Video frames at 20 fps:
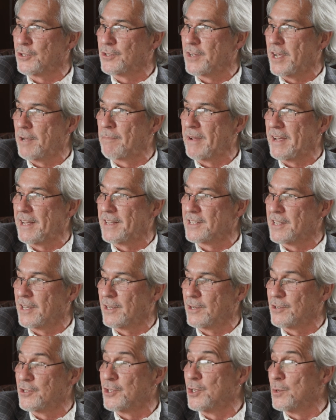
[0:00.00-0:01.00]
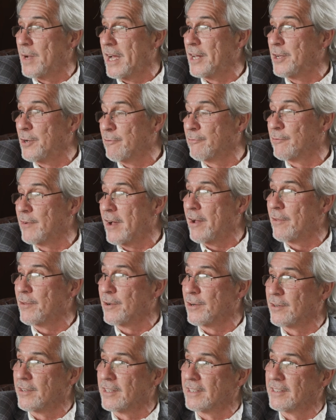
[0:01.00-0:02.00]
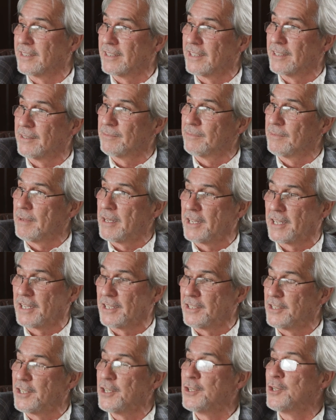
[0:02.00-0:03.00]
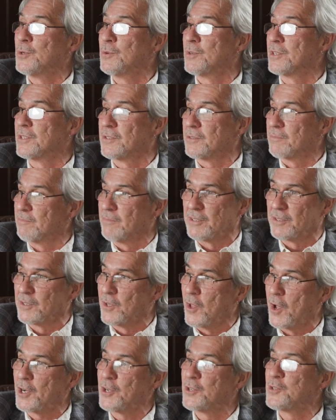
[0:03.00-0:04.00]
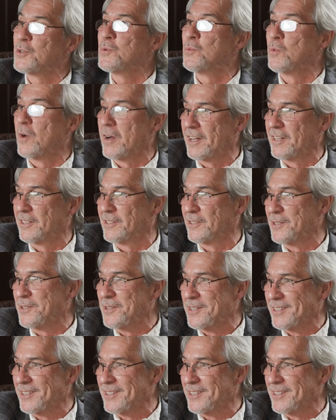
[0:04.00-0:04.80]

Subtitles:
Champagne Cellars, you and your father, and may it continue as long as you want it to.